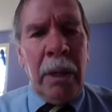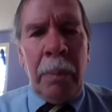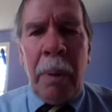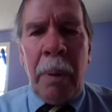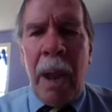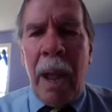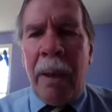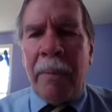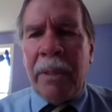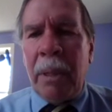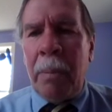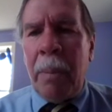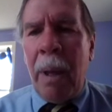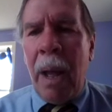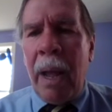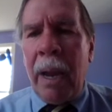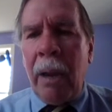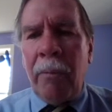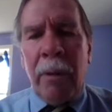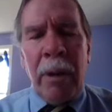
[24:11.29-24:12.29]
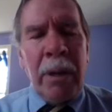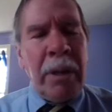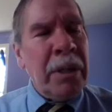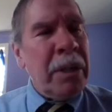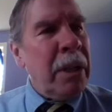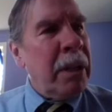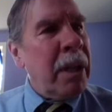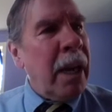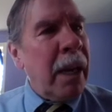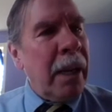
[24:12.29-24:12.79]
deprives the buyer of
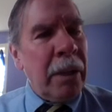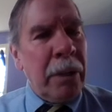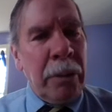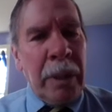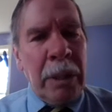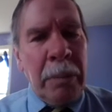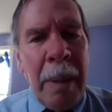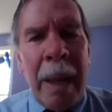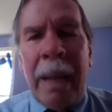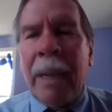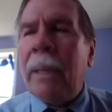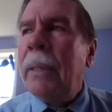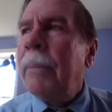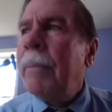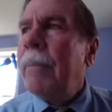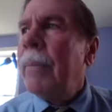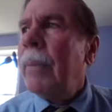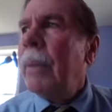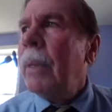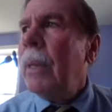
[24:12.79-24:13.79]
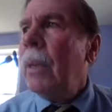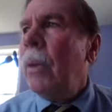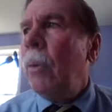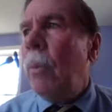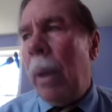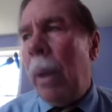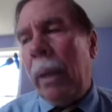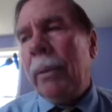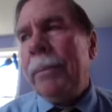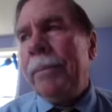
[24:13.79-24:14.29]
what is entitled to expect,
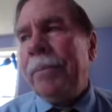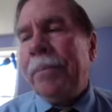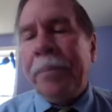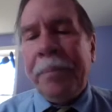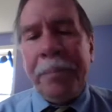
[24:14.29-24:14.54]
well,